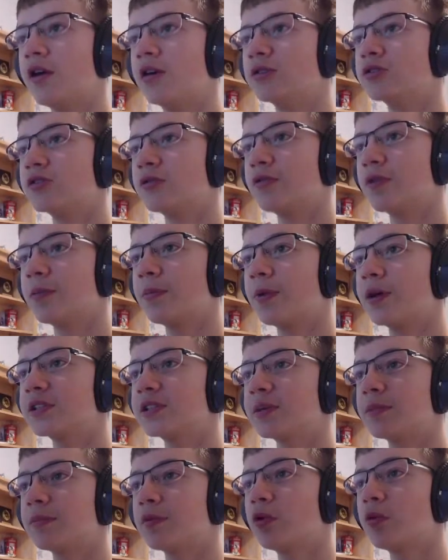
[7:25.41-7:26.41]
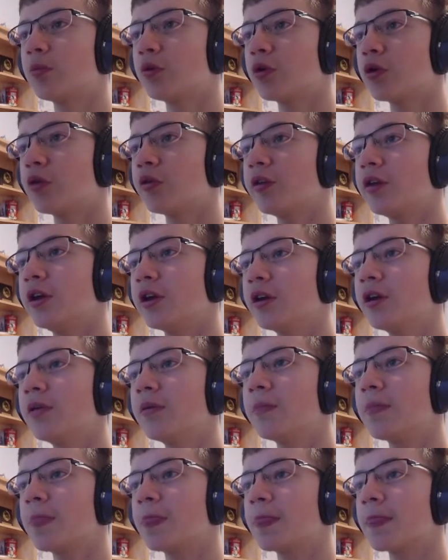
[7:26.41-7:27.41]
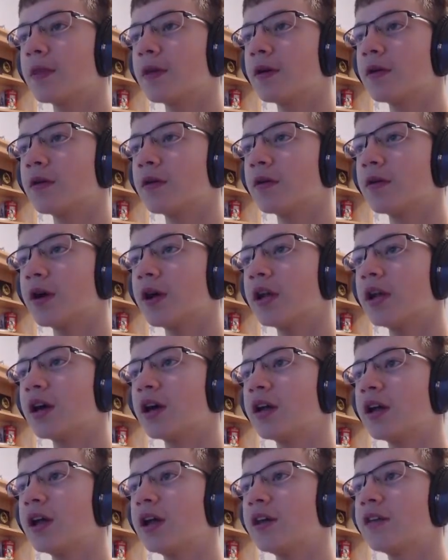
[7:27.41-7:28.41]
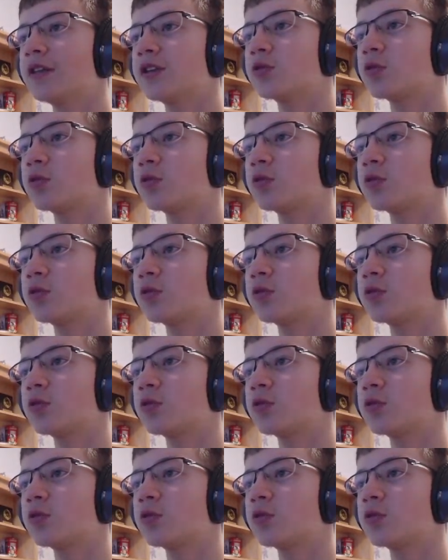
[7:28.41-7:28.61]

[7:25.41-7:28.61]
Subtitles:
So if we place a blue portal here, on any of these